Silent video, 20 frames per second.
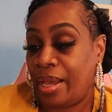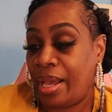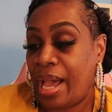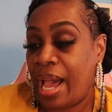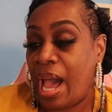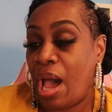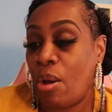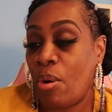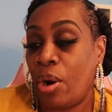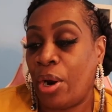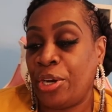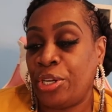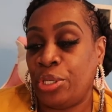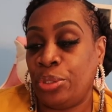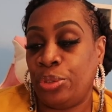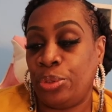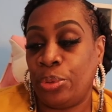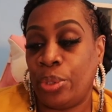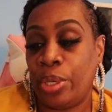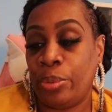How are
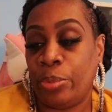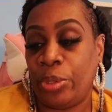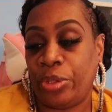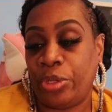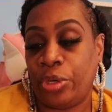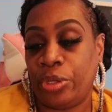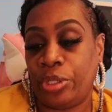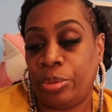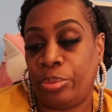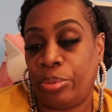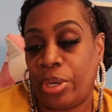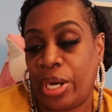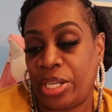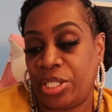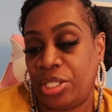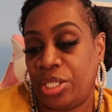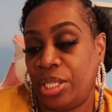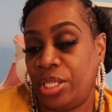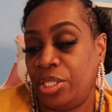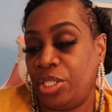you doing with your
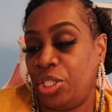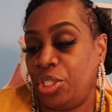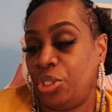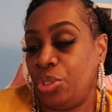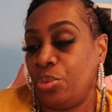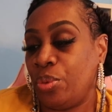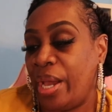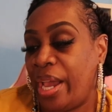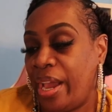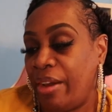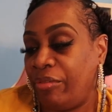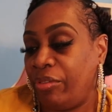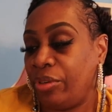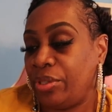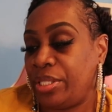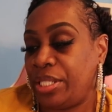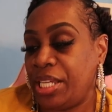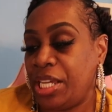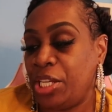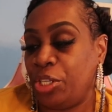depression? Did you ever
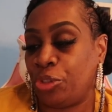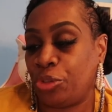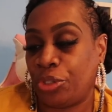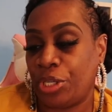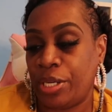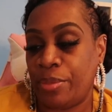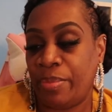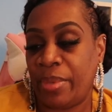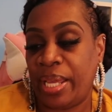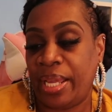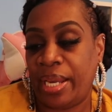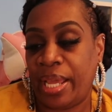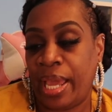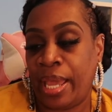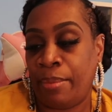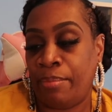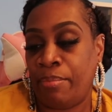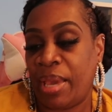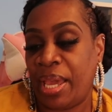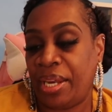see treatment
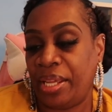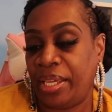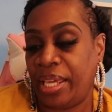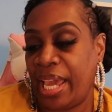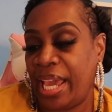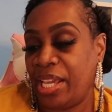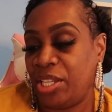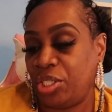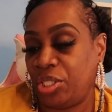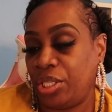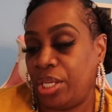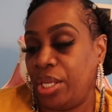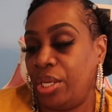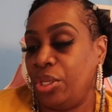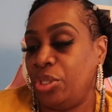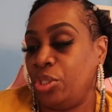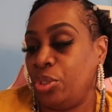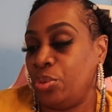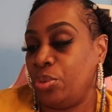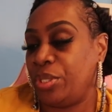and
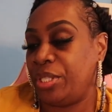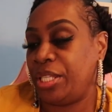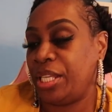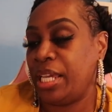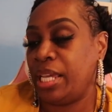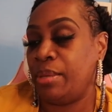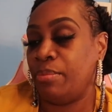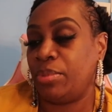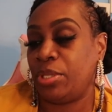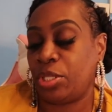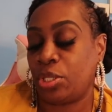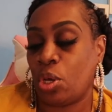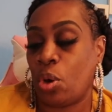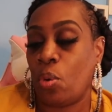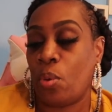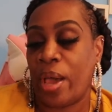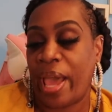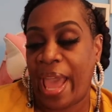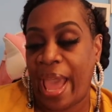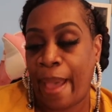medication? You seem
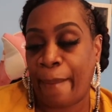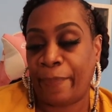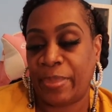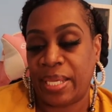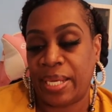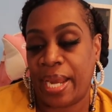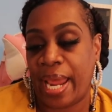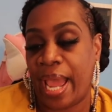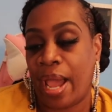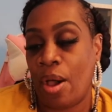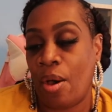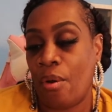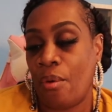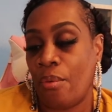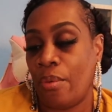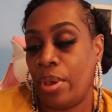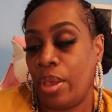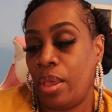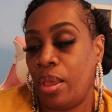so happy now